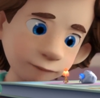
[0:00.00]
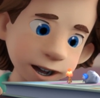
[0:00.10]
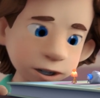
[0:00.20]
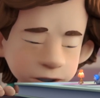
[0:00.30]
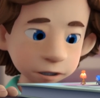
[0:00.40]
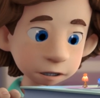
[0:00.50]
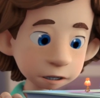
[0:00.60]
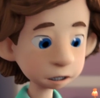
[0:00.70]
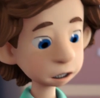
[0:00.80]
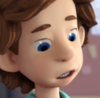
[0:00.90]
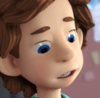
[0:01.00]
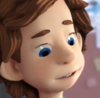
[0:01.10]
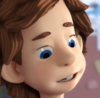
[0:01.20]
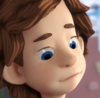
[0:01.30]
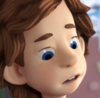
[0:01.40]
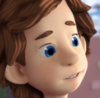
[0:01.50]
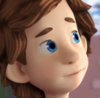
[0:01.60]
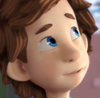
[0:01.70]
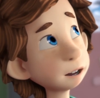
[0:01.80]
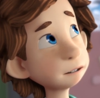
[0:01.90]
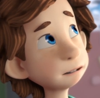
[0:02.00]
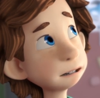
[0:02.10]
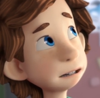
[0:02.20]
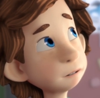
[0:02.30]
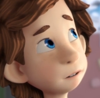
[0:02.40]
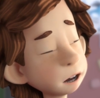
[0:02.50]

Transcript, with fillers: of gum. Eh, it's my bubble